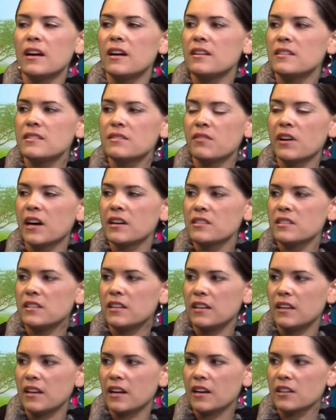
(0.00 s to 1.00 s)
It's
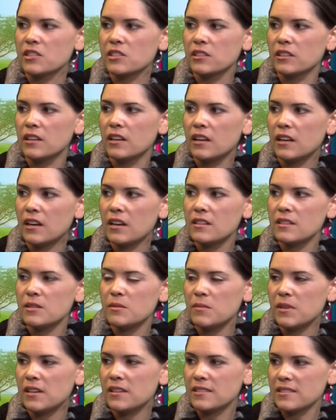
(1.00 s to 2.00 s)
fascinating, actually. And
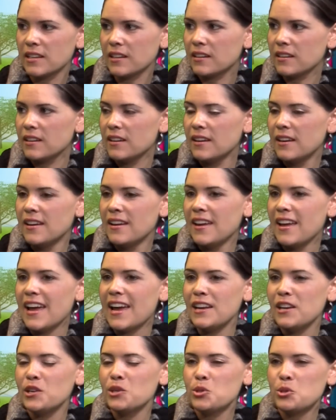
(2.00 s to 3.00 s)
to me, it's like
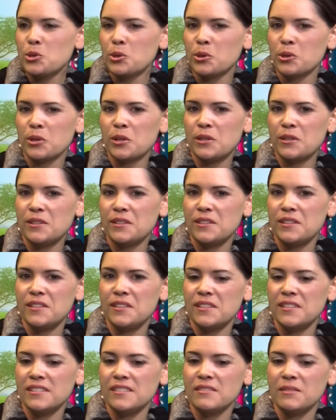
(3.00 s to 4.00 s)
any adult could
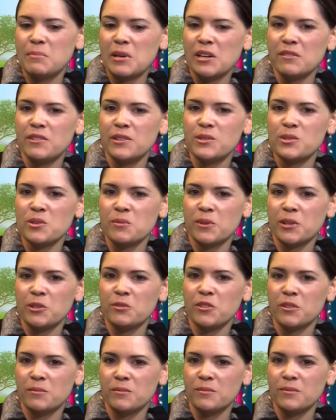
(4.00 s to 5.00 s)
benefit so
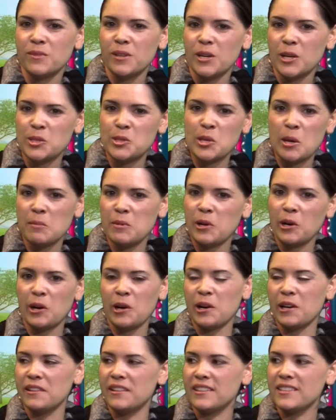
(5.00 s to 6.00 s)
much from a
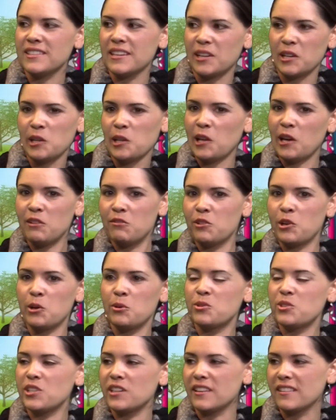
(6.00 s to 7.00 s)
seminar on this, like a life
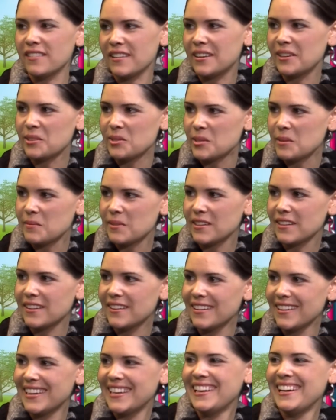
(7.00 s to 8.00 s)
coaching thing. And that's
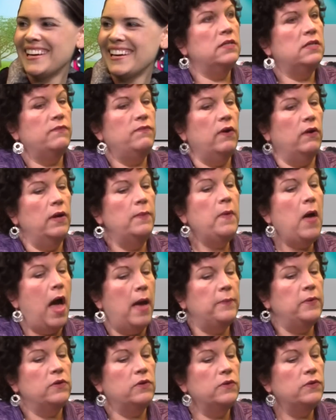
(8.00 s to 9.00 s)
exactly, I it's a very
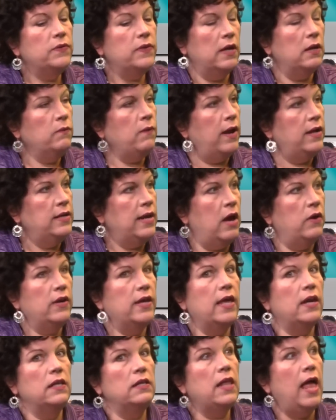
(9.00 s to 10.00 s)
popular thing right now to
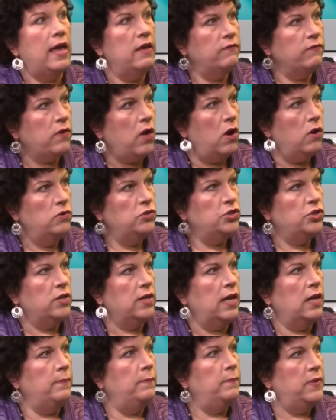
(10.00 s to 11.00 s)
get a life coach or to
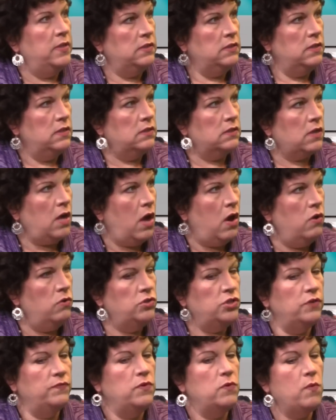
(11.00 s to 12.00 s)
get a business
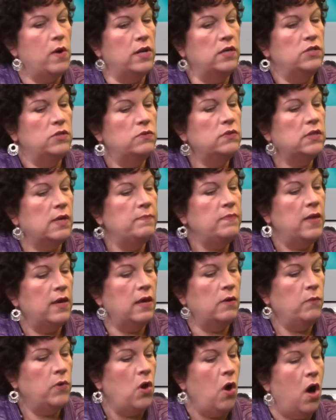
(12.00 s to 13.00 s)
coach if you want to do
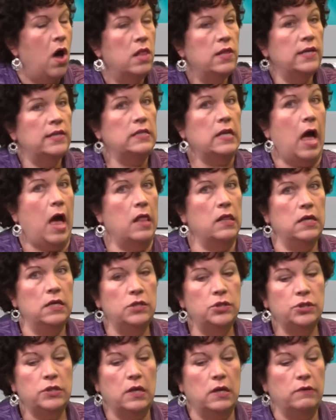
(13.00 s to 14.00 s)
something. And we all
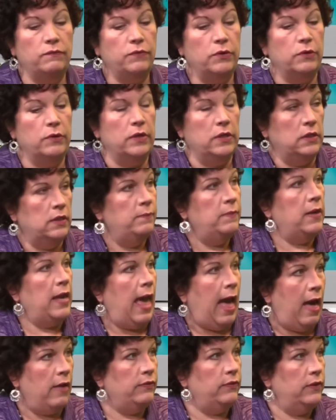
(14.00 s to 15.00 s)
acknowledge that if you're an Olympic
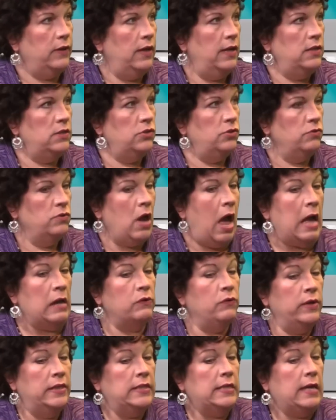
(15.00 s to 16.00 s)
athlete, you're not
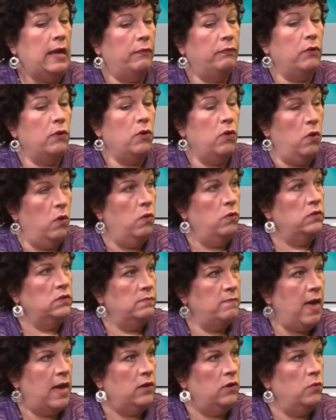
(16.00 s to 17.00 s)
going to get the gold
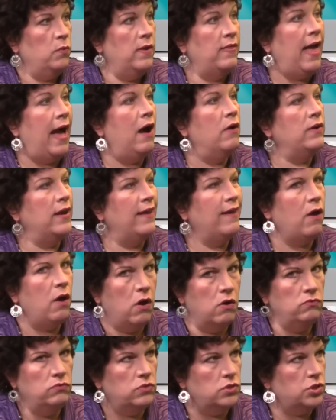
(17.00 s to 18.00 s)
medal without a
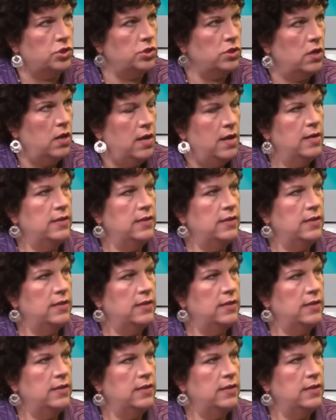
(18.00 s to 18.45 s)
coach.